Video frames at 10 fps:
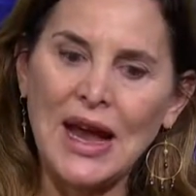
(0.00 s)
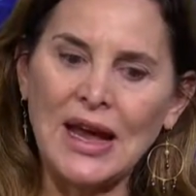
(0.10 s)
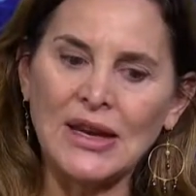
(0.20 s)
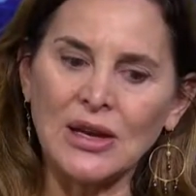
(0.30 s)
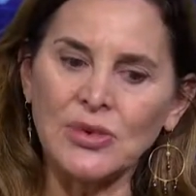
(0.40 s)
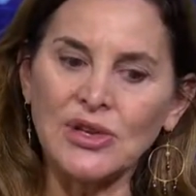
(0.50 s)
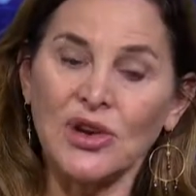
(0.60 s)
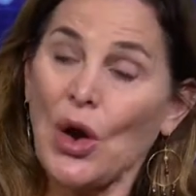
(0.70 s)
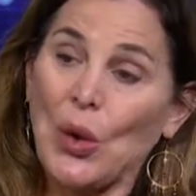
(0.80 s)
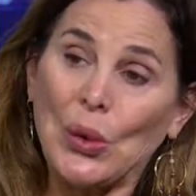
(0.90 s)
And I would
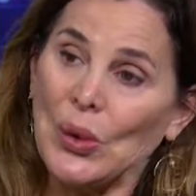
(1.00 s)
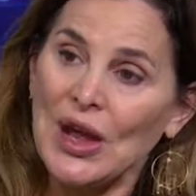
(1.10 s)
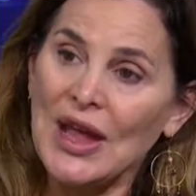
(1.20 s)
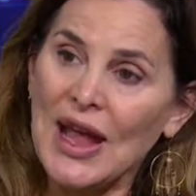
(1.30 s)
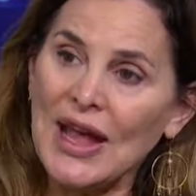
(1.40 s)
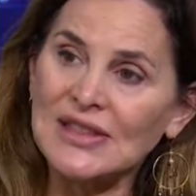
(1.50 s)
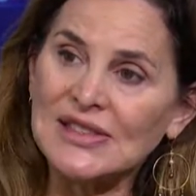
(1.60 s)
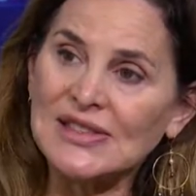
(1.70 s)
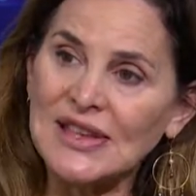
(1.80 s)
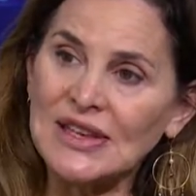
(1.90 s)
go and
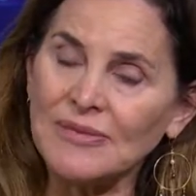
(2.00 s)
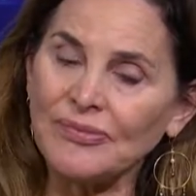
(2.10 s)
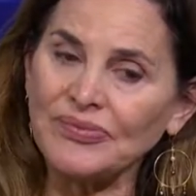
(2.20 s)
sit